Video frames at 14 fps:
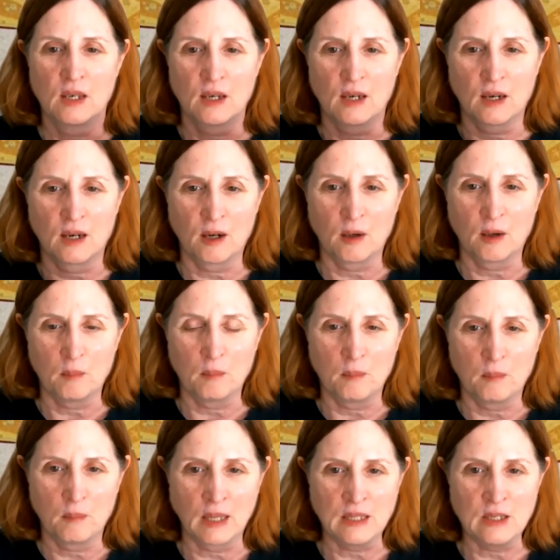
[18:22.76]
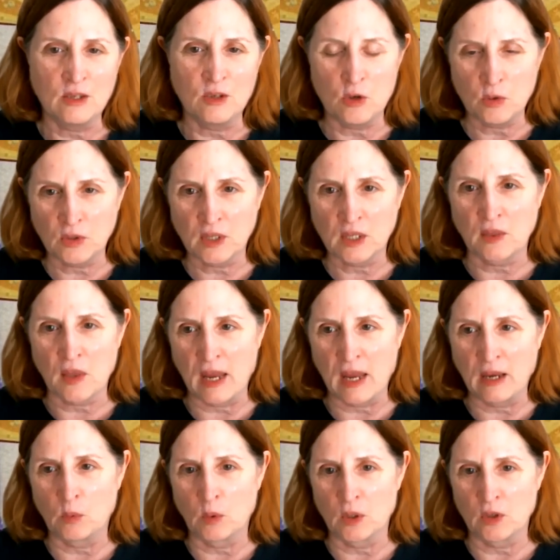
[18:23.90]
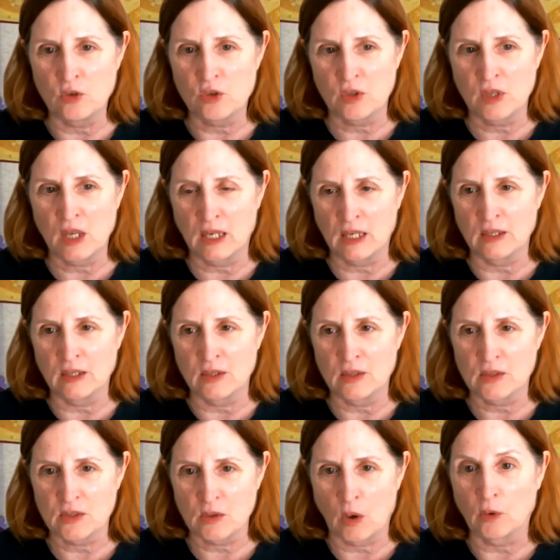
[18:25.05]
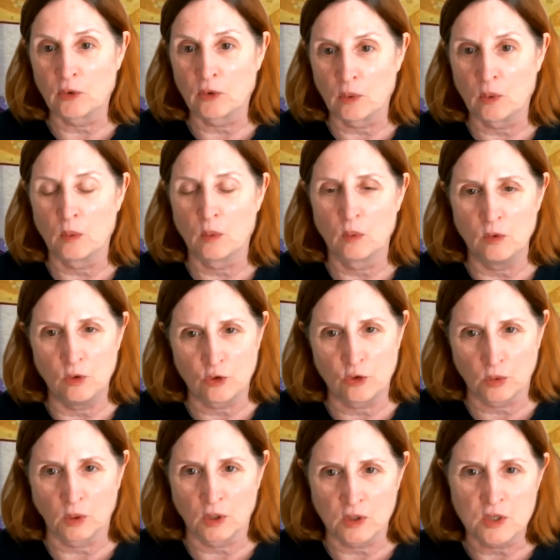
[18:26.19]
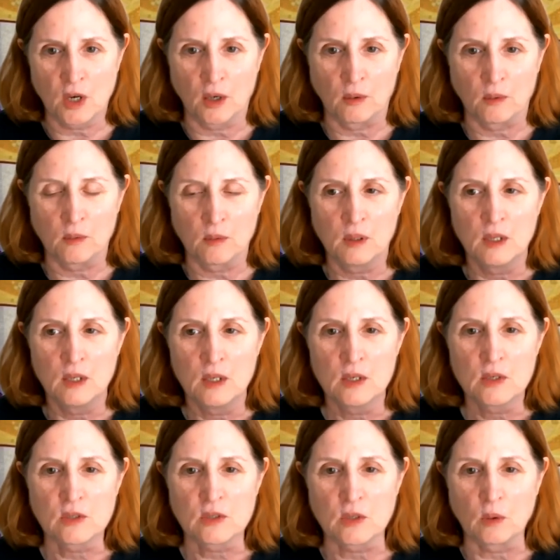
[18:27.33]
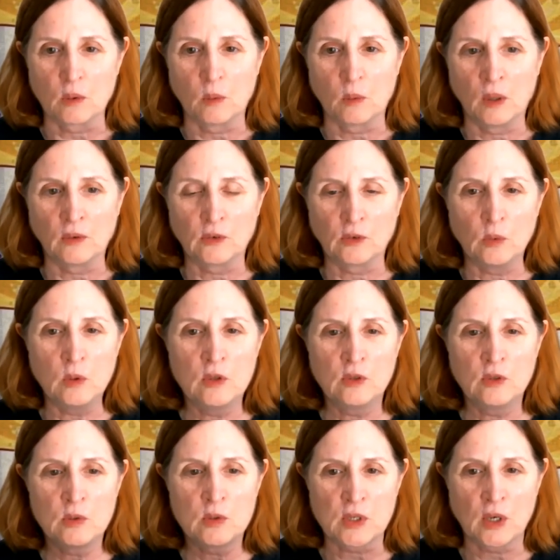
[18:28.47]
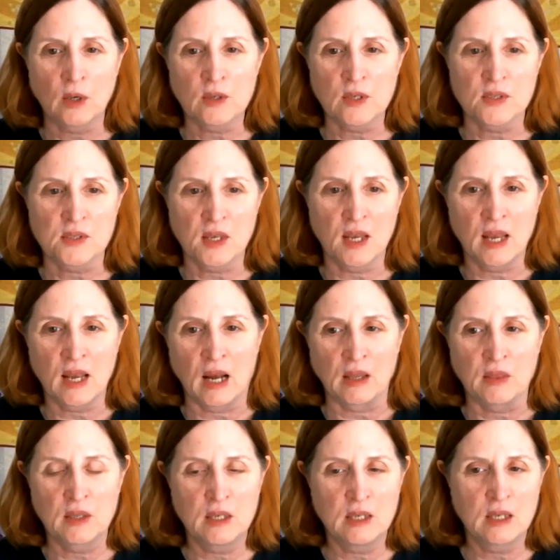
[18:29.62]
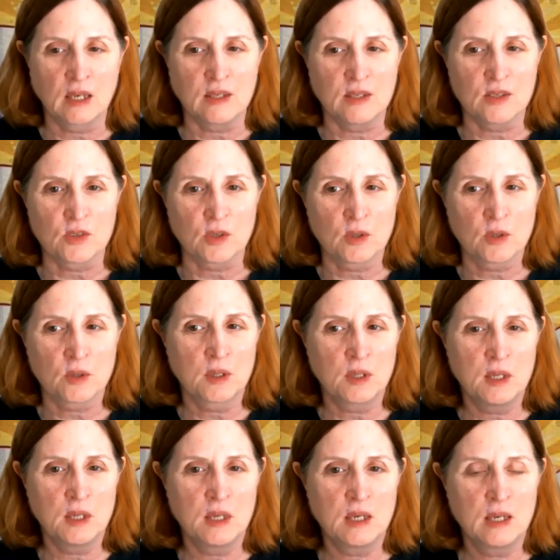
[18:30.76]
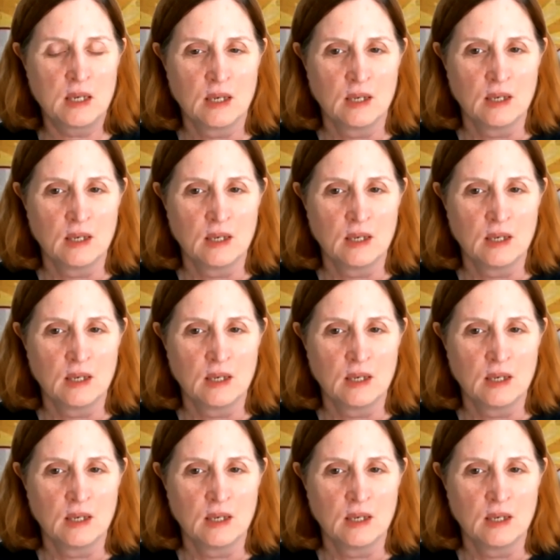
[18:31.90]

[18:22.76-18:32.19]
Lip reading: and using language that is also neutral in tone. So as soon as you start to say, I think, I disagree,